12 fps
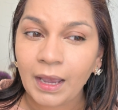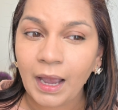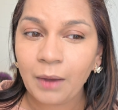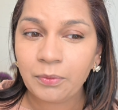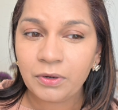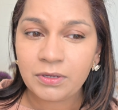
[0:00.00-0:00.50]

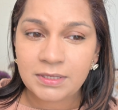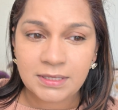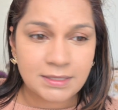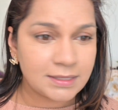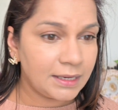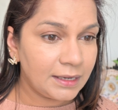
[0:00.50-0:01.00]
I would not say
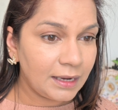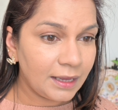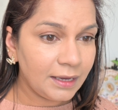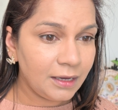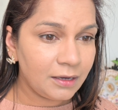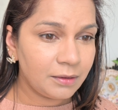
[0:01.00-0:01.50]

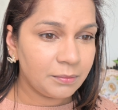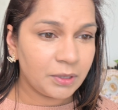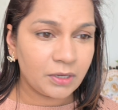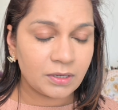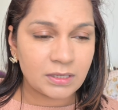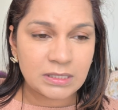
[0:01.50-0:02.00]
skin-like
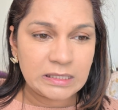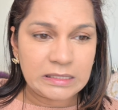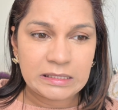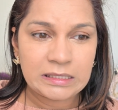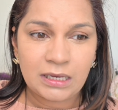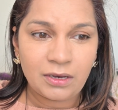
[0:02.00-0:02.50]

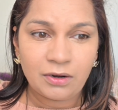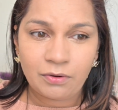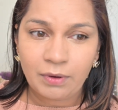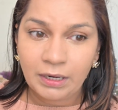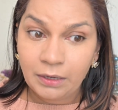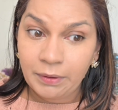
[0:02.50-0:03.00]
because
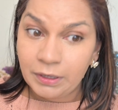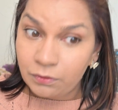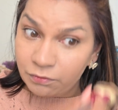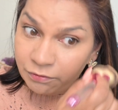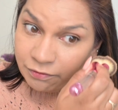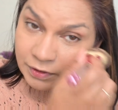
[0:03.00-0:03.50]
right now I
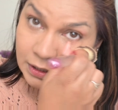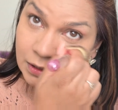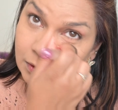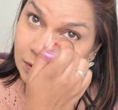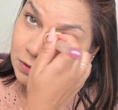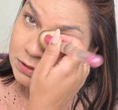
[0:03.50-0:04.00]
don't feel
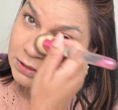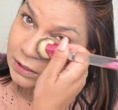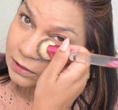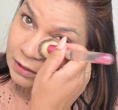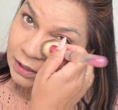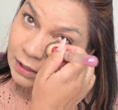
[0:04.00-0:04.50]
it looks
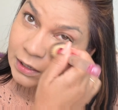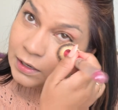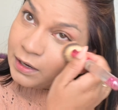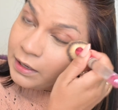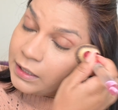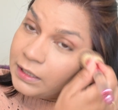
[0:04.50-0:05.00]
skin-like.
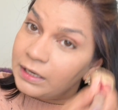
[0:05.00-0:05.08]
I can